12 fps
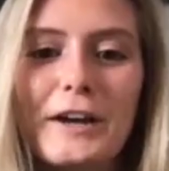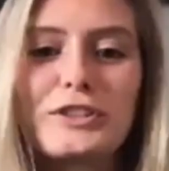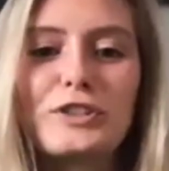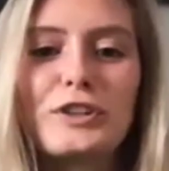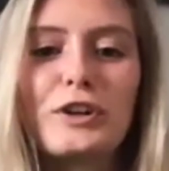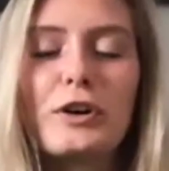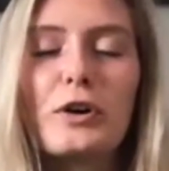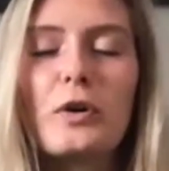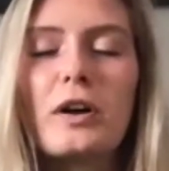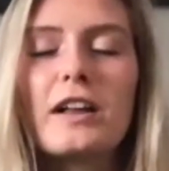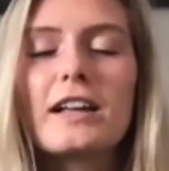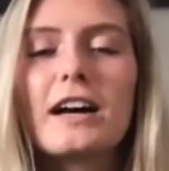
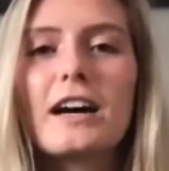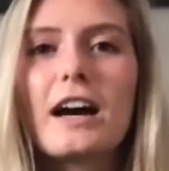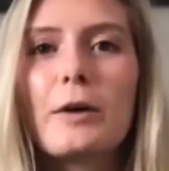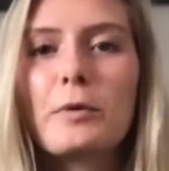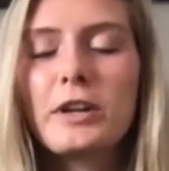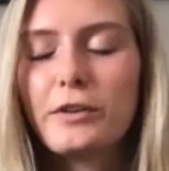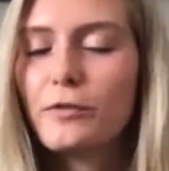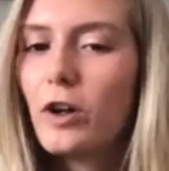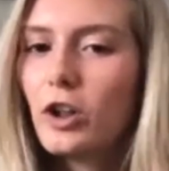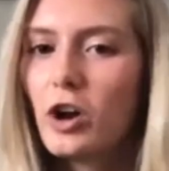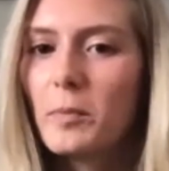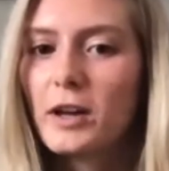so I wanted to
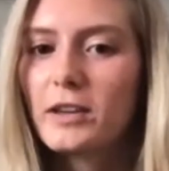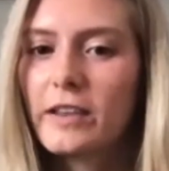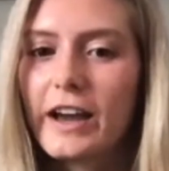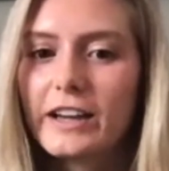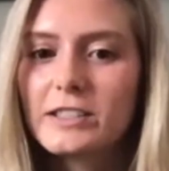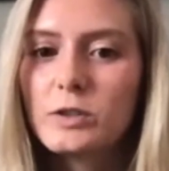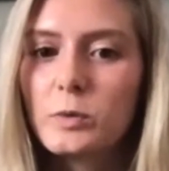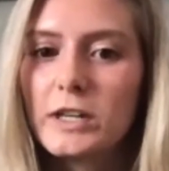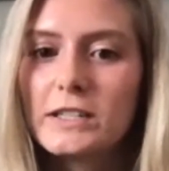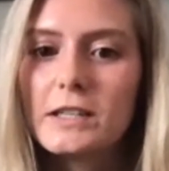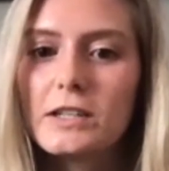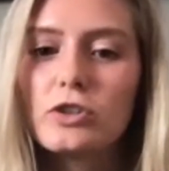follow up on last week's
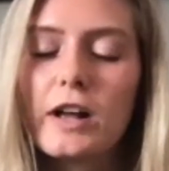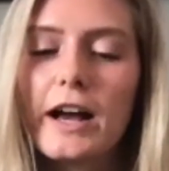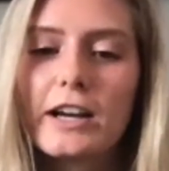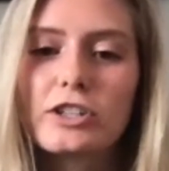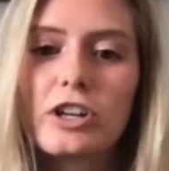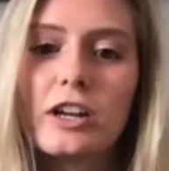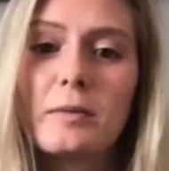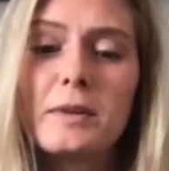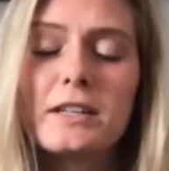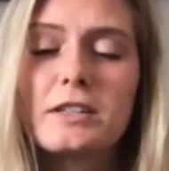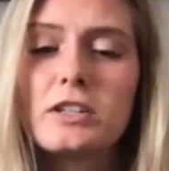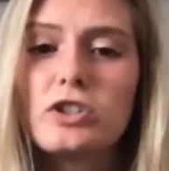digital action item
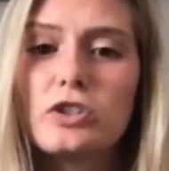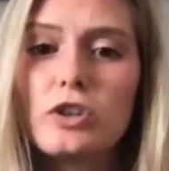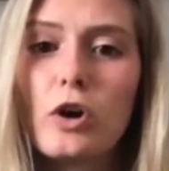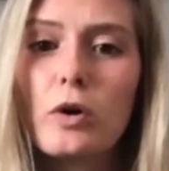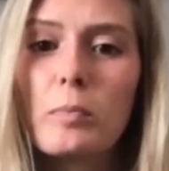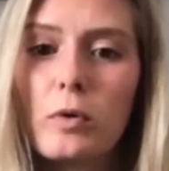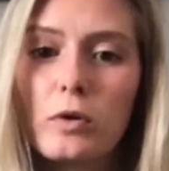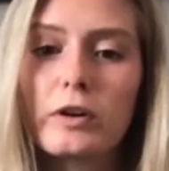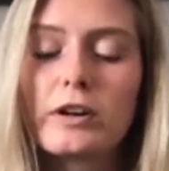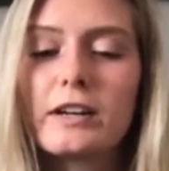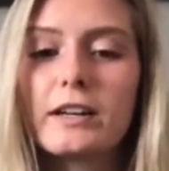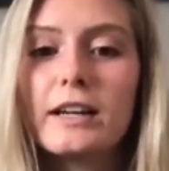because it's so
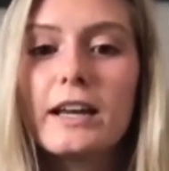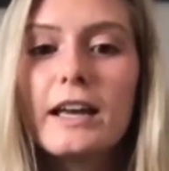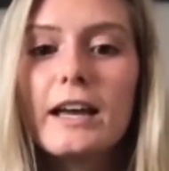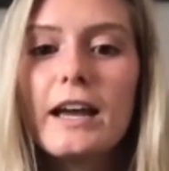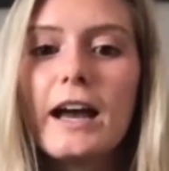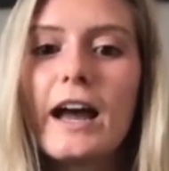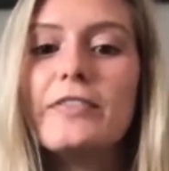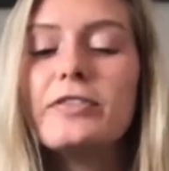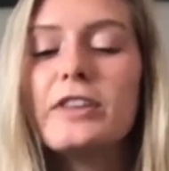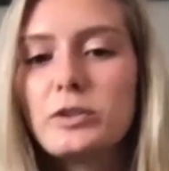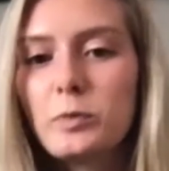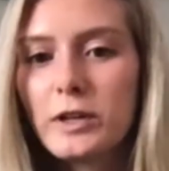important. And
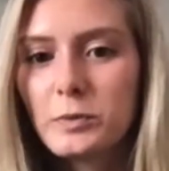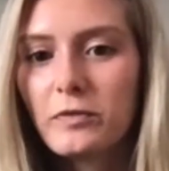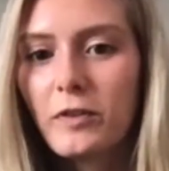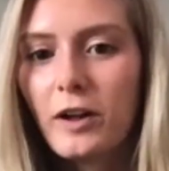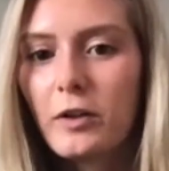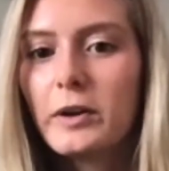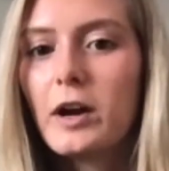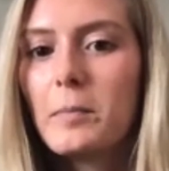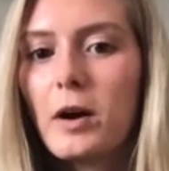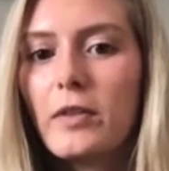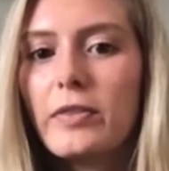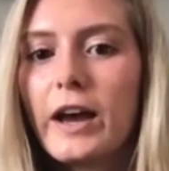this week's we're following up
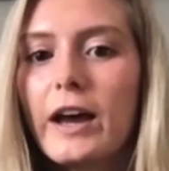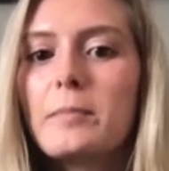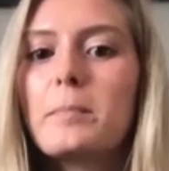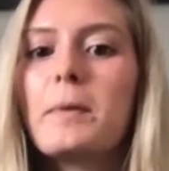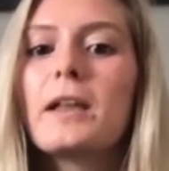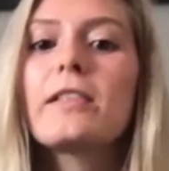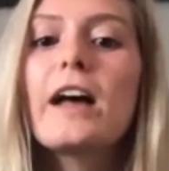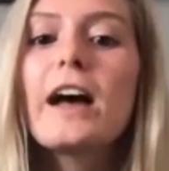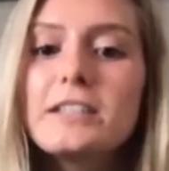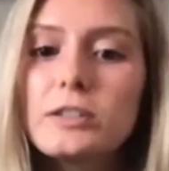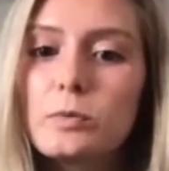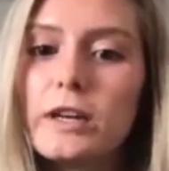on that. But
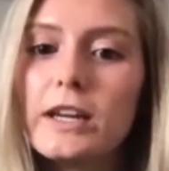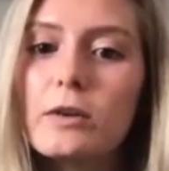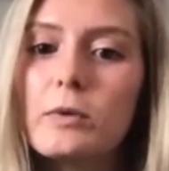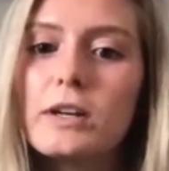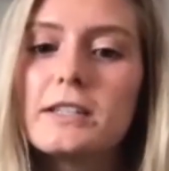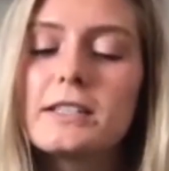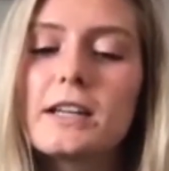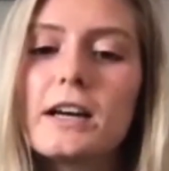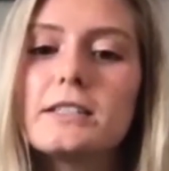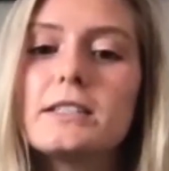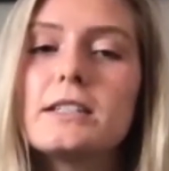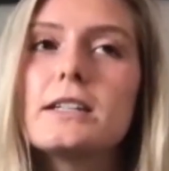last week we
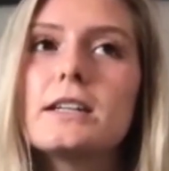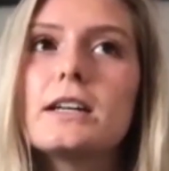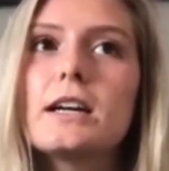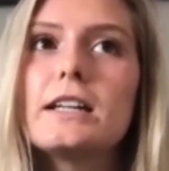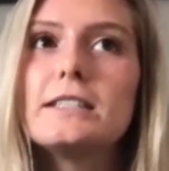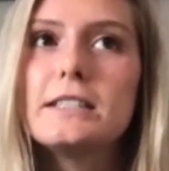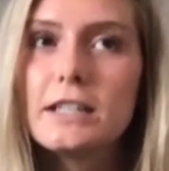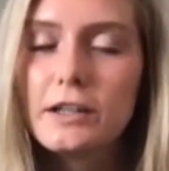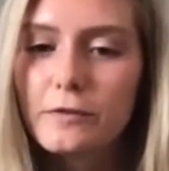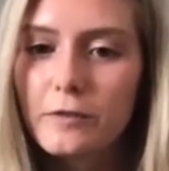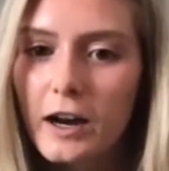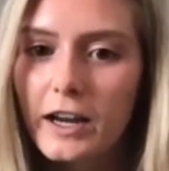discussed
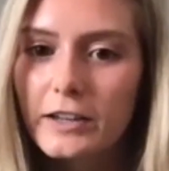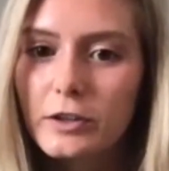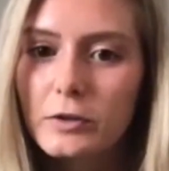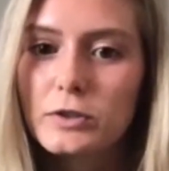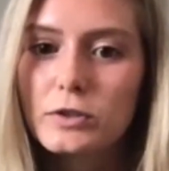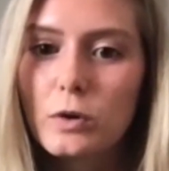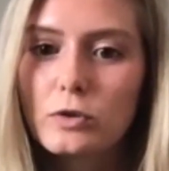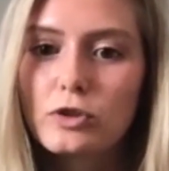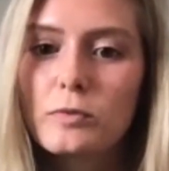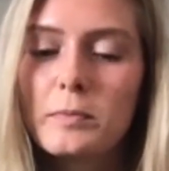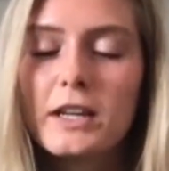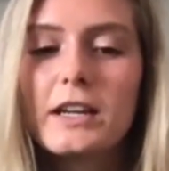identifying those social
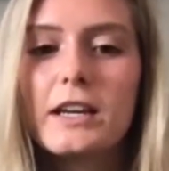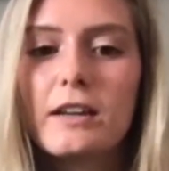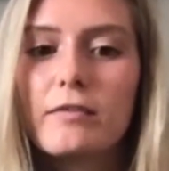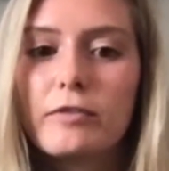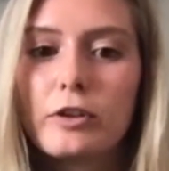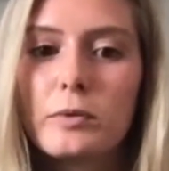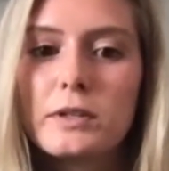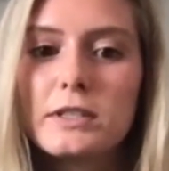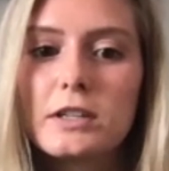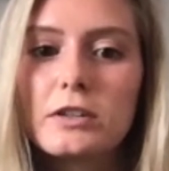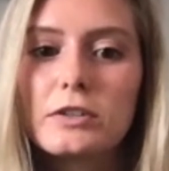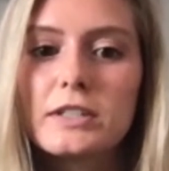media
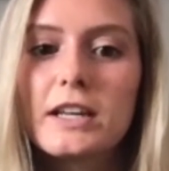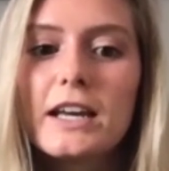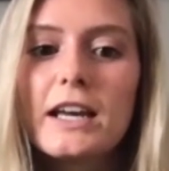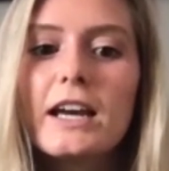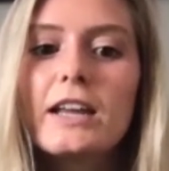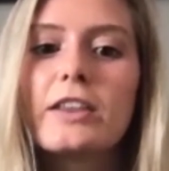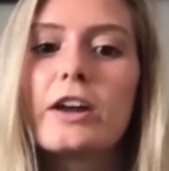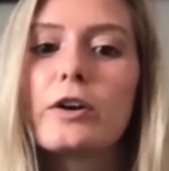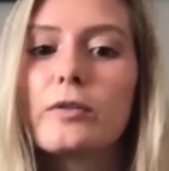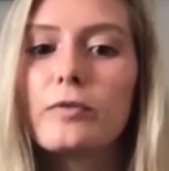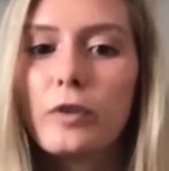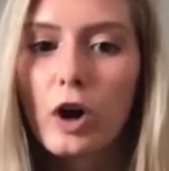influencers that are
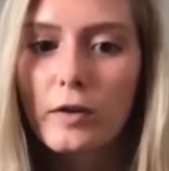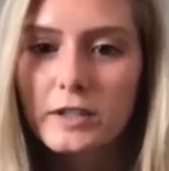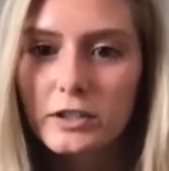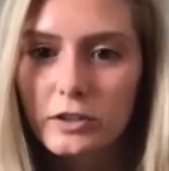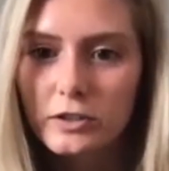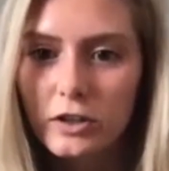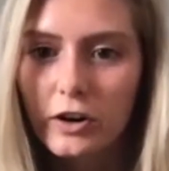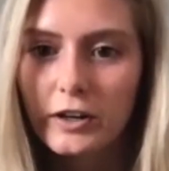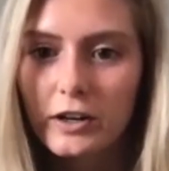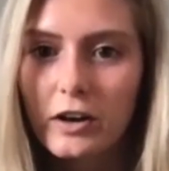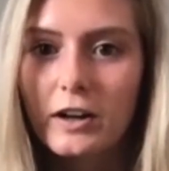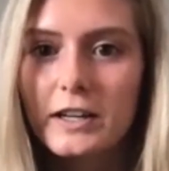involved in your target
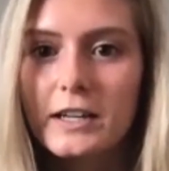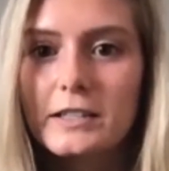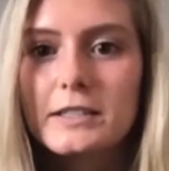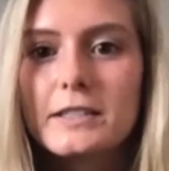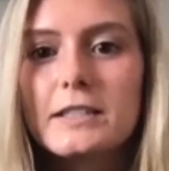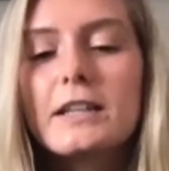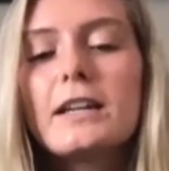audience.